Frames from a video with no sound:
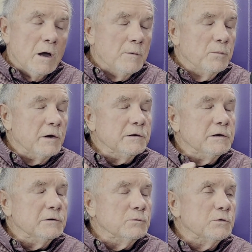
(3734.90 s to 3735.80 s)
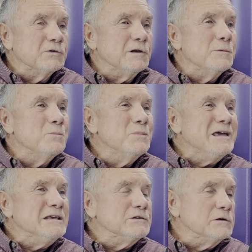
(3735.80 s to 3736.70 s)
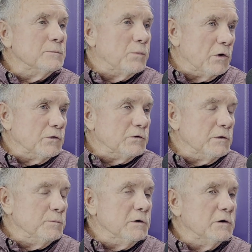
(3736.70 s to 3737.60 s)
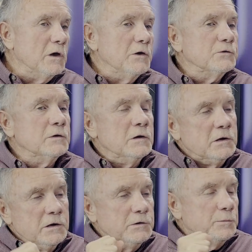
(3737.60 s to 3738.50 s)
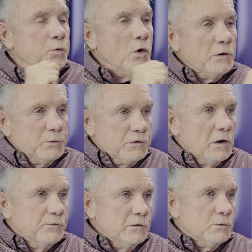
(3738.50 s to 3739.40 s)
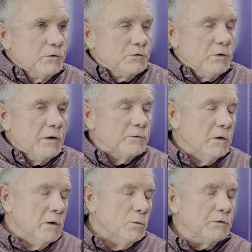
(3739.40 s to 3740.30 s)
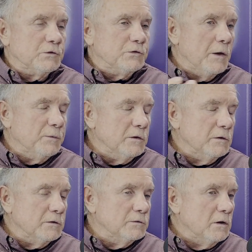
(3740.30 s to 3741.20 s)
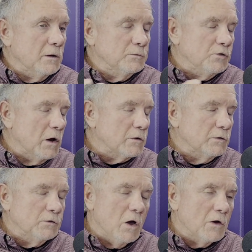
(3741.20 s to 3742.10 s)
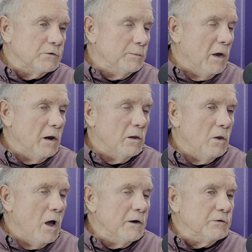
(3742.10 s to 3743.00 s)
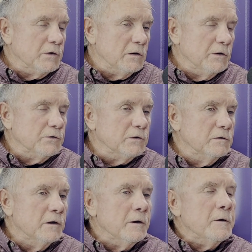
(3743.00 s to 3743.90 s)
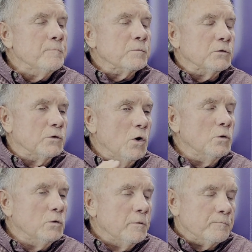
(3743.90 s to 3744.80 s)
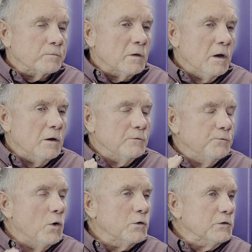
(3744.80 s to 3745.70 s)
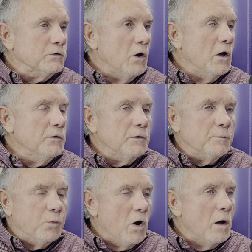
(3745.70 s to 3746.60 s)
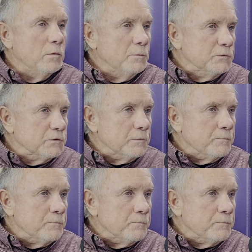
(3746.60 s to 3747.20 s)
but he was an amazing person because he deployed himself into his strength, which is something that Drucker talks about a lot. He said, listen, don't focus on the problems,